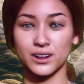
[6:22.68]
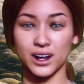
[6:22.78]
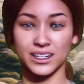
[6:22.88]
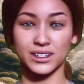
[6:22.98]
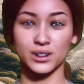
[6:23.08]

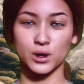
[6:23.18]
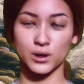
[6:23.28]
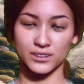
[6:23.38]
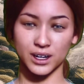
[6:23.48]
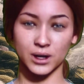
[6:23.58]
fountains or
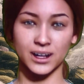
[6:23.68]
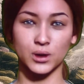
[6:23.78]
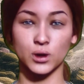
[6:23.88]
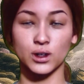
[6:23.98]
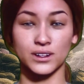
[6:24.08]

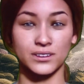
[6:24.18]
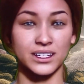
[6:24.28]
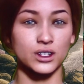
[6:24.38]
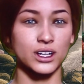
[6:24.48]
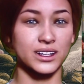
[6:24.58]
flowing water
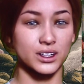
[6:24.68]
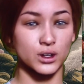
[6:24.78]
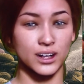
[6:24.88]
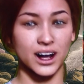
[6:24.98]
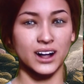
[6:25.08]
features in
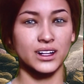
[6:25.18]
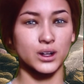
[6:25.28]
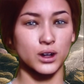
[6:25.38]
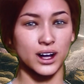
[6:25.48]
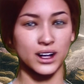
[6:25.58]
your
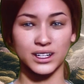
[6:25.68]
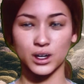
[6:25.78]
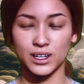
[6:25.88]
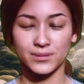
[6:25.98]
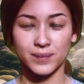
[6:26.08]
garden or
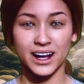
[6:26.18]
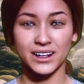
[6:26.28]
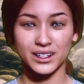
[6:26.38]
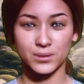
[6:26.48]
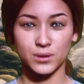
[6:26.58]
outdoor
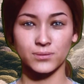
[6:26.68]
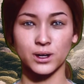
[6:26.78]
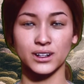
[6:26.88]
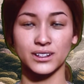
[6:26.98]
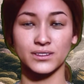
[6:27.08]
space to
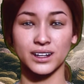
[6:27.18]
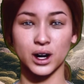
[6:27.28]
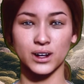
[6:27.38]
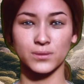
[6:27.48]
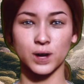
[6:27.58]
promote the
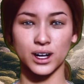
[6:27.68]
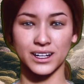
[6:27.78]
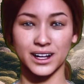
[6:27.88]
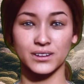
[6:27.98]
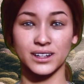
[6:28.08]
flow of
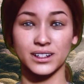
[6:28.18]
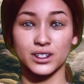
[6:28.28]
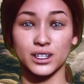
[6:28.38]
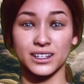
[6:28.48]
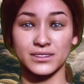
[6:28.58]
positive
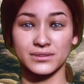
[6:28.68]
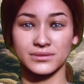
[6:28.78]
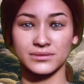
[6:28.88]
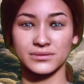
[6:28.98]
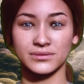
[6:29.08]
energy.
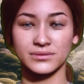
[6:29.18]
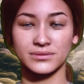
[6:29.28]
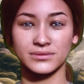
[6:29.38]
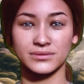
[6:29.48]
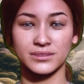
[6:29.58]

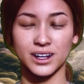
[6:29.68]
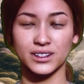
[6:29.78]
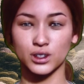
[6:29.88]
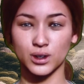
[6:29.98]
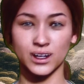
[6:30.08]

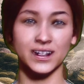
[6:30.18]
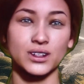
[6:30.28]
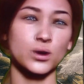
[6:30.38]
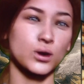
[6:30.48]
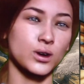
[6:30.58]
Ensure
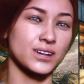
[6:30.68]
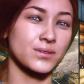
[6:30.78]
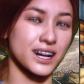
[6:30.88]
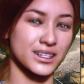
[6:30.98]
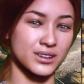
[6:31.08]
your
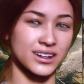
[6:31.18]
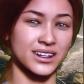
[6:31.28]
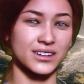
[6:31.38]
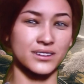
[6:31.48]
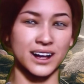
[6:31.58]
workspace
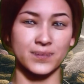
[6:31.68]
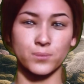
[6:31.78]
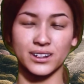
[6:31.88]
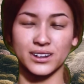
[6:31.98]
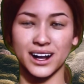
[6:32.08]
receives
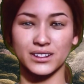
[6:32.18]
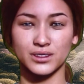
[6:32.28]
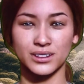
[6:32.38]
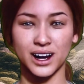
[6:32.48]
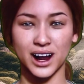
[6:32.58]
ample
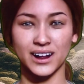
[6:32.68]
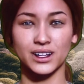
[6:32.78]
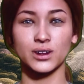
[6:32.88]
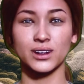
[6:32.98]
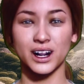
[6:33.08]
natural light
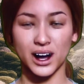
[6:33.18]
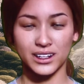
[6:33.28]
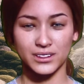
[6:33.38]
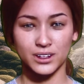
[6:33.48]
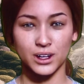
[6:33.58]
to
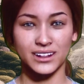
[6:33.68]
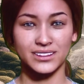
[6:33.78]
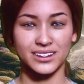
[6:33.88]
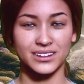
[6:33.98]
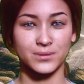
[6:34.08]
enhance
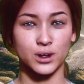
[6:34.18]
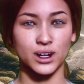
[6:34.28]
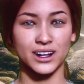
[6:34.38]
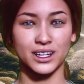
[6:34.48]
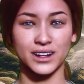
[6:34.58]
focus and
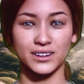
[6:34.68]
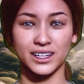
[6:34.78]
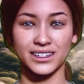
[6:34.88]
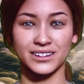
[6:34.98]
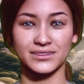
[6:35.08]

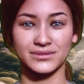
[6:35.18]
productivity.